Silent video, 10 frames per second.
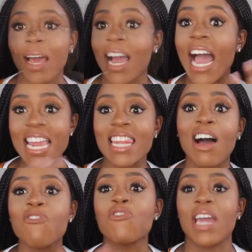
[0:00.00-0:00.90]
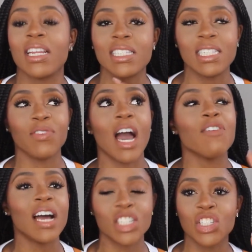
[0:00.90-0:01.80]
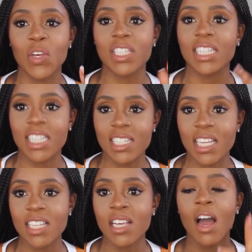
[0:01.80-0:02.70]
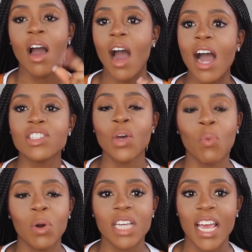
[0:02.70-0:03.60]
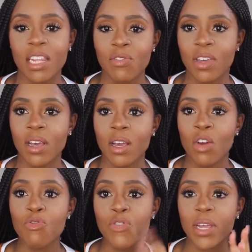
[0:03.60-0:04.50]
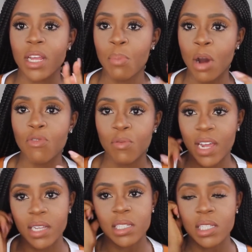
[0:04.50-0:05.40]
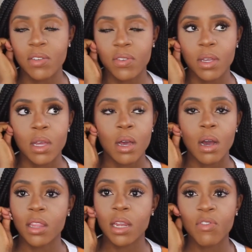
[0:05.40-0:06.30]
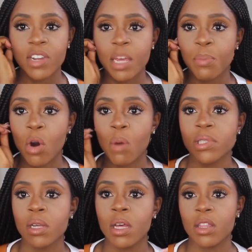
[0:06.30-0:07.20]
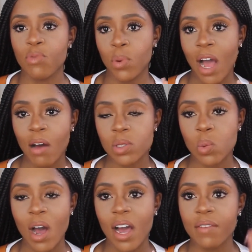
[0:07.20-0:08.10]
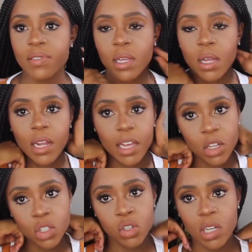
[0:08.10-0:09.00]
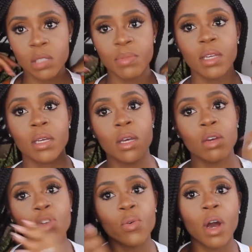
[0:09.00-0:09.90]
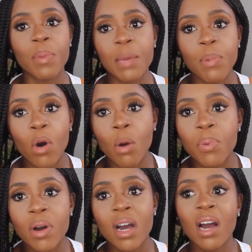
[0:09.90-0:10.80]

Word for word: like I love reality TV I've actually noticed that these days I don't watch anything really apart from reality TV the Love and Hip Hops the Real Housewives like trust me Growing Up Hip Hop